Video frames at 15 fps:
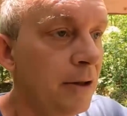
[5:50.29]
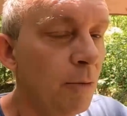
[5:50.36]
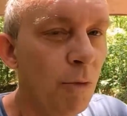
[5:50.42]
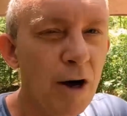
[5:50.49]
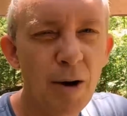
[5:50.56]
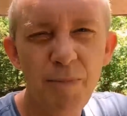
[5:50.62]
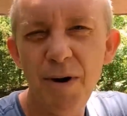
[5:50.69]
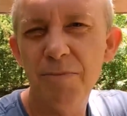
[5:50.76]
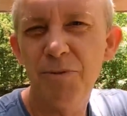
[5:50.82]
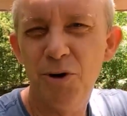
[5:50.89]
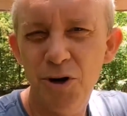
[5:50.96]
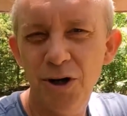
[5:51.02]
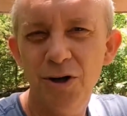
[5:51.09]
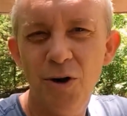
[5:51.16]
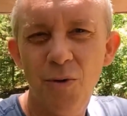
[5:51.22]
The well pump
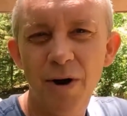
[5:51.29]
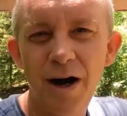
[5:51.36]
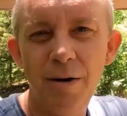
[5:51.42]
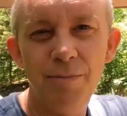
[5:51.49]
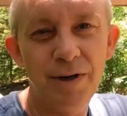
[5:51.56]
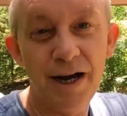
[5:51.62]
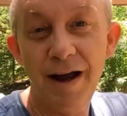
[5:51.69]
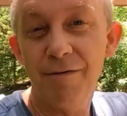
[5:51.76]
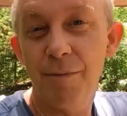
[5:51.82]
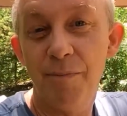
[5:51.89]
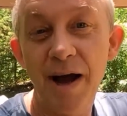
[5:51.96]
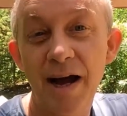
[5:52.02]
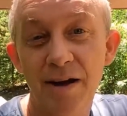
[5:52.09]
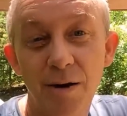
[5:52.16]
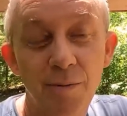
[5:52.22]
could go out, but I have a
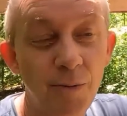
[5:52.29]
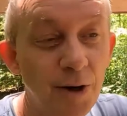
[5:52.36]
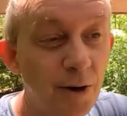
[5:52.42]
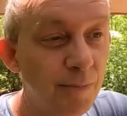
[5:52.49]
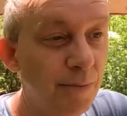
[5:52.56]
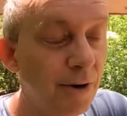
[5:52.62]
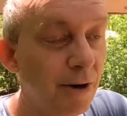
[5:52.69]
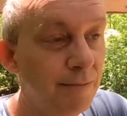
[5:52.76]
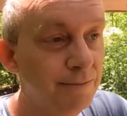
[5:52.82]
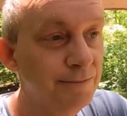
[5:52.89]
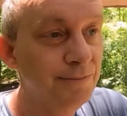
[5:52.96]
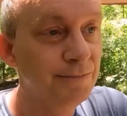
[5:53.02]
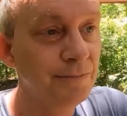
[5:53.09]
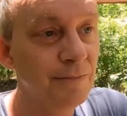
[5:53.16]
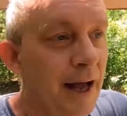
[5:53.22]
backup well pump.
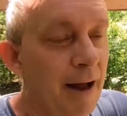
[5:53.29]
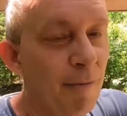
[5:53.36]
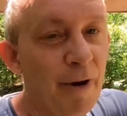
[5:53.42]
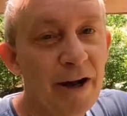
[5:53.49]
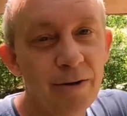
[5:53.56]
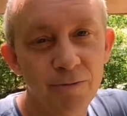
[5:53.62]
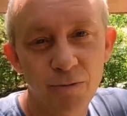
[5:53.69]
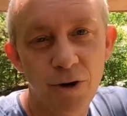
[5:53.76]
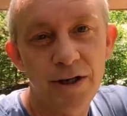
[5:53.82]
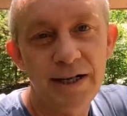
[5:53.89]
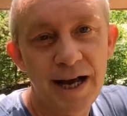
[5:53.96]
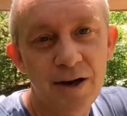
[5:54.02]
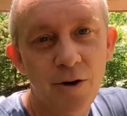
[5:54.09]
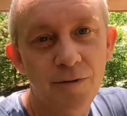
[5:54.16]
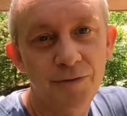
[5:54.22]
And we can run
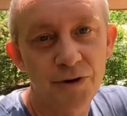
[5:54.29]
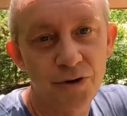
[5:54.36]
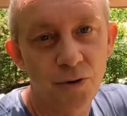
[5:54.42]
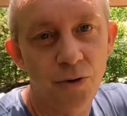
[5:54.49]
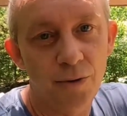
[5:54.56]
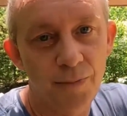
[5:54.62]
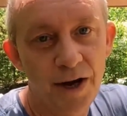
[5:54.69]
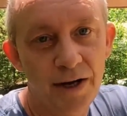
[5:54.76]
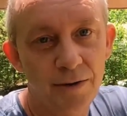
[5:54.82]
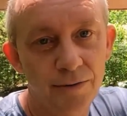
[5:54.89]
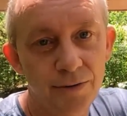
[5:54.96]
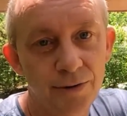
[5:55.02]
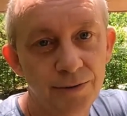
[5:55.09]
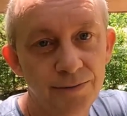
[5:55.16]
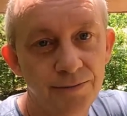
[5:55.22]
that off the solar
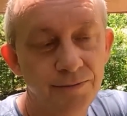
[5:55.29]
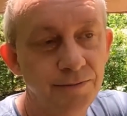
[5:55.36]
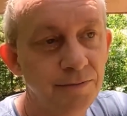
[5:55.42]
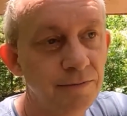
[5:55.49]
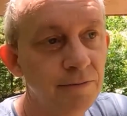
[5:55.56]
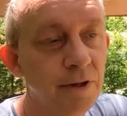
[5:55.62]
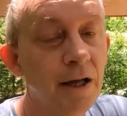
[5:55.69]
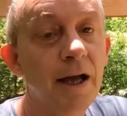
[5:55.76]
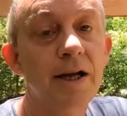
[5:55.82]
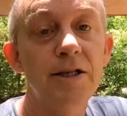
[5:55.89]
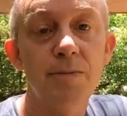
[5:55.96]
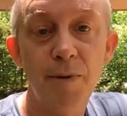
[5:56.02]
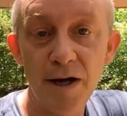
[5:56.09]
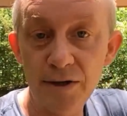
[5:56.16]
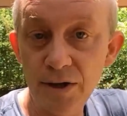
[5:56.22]
panels,
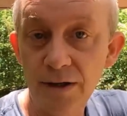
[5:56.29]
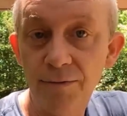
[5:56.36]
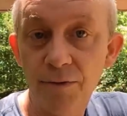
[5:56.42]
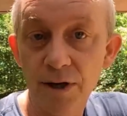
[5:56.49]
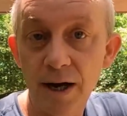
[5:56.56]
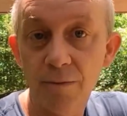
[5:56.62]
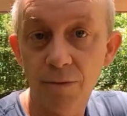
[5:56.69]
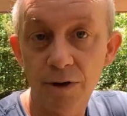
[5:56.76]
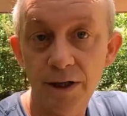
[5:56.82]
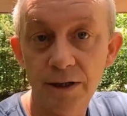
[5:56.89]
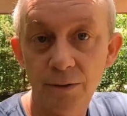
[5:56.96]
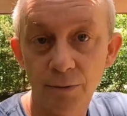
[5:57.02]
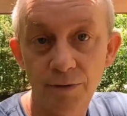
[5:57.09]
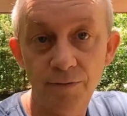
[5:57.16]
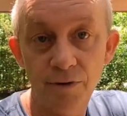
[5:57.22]
especially if we're not
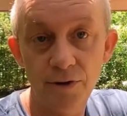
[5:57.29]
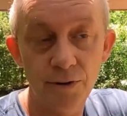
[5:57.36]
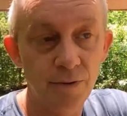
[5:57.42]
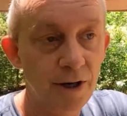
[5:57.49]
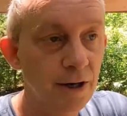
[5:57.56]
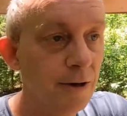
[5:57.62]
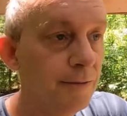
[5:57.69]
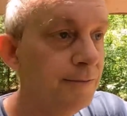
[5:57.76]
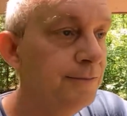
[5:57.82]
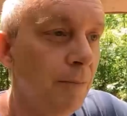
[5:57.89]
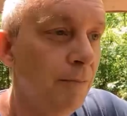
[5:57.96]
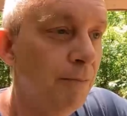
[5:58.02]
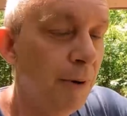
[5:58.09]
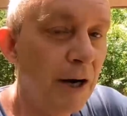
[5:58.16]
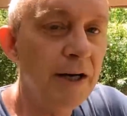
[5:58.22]
running the refrigerator.
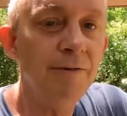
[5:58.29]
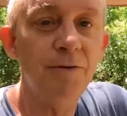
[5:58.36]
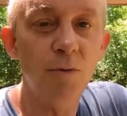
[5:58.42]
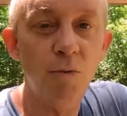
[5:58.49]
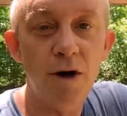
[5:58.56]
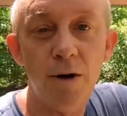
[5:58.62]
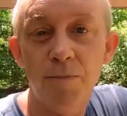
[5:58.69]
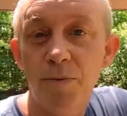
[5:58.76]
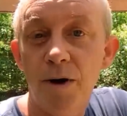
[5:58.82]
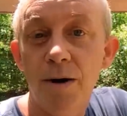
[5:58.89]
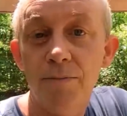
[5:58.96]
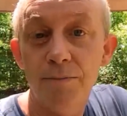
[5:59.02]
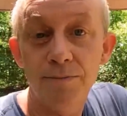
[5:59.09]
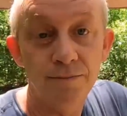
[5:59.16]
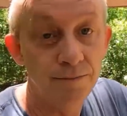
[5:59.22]
But if the well
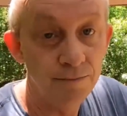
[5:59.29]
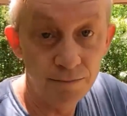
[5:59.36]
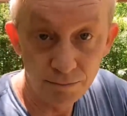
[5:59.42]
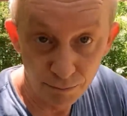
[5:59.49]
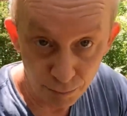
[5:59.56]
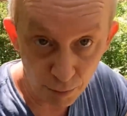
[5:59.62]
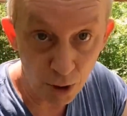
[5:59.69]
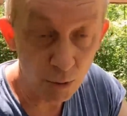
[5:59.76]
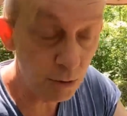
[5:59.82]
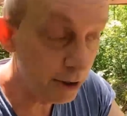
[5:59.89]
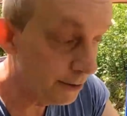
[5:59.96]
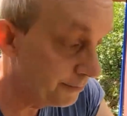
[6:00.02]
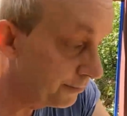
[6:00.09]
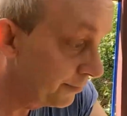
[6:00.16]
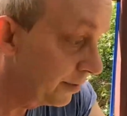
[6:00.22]
pump
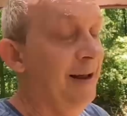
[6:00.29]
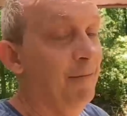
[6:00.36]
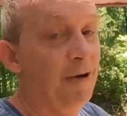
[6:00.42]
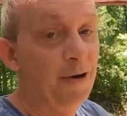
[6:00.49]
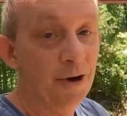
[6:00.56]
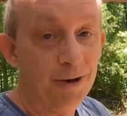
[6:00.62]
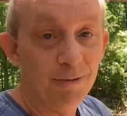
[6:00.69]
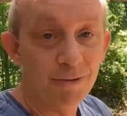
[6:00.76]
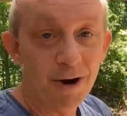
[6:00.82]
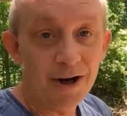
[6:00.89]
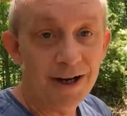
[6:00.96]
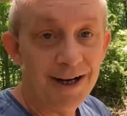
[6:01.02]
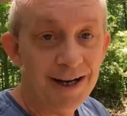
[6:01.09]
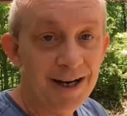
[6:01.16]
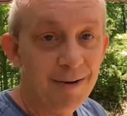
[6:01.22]
broke and we couldn't
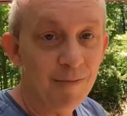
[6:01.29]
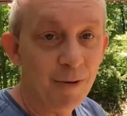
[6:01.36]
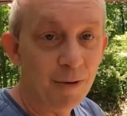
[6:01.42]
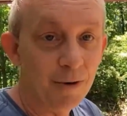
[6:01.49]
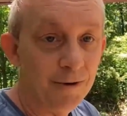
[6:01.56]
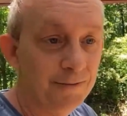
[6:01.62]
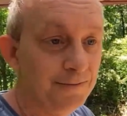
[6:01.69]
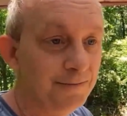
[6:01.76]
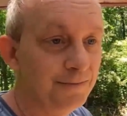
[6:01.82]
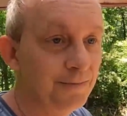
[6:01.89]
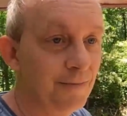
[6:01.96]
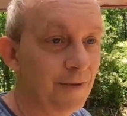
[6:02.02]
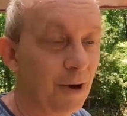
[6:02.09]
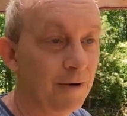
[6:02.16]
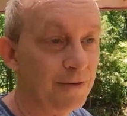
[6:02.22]
run it anymore
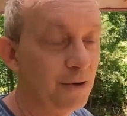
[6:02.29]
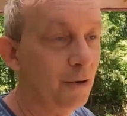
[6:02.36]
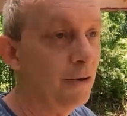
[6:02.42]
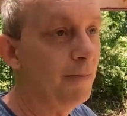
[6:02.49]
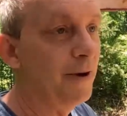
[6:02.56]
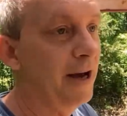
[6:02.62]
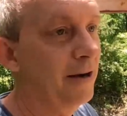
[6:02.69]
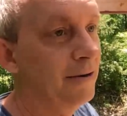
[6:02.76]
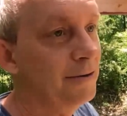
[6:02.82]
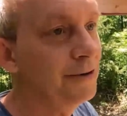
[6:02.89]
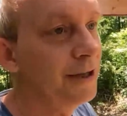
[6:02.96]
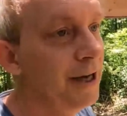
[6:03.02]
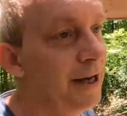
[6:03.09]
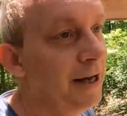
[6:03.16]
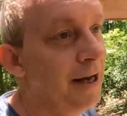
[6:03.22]
off solar
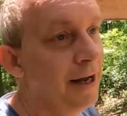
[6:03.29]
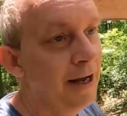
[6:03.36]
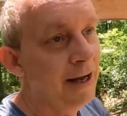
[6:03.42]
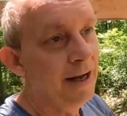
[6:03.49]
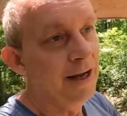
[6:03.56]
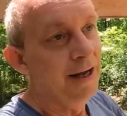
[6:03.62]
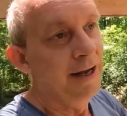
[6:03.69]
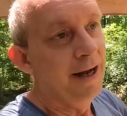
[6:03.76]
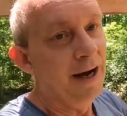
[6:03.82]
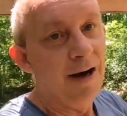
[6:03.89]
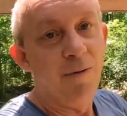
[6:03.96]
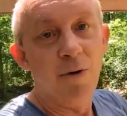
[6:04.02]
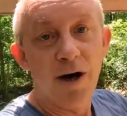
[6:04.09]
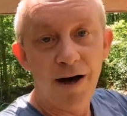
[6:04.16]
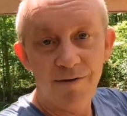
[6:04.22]
panels,
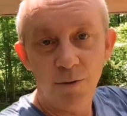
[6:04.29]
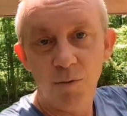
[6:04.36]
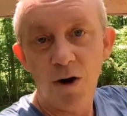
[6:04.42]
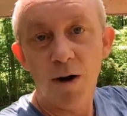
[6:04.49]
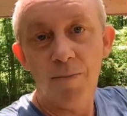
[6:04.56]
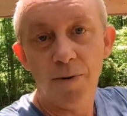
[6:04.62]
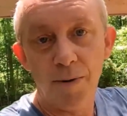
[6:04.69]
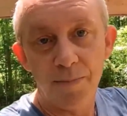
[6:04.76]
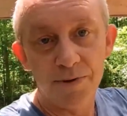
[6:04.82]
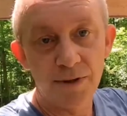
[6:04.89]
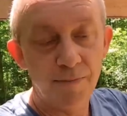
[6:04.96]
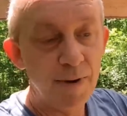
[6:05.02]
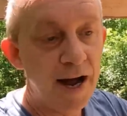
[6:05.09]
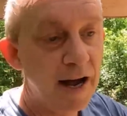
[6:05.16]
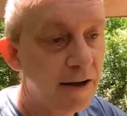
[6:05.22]
uh, we'll have a well pump
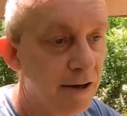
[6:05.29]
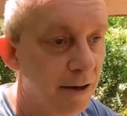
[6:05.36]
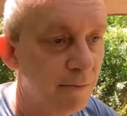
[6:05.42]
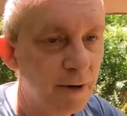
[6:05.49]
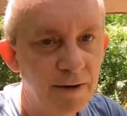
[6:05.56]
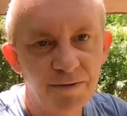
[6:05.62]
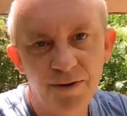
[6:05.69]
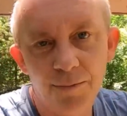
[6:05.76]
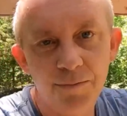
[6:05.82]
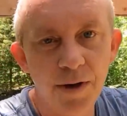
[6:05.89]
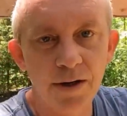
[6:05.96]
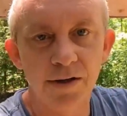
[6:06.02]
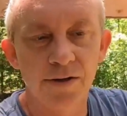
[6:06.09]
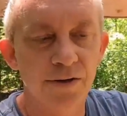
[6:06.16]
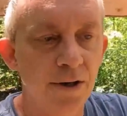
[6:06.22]
as a backup. We can fill
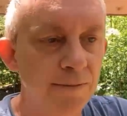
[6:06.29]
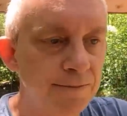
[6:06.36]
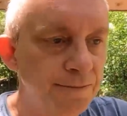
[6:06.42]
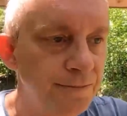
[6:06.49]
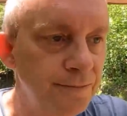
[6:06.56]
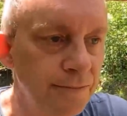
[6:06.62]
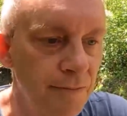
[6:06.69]
buckets up.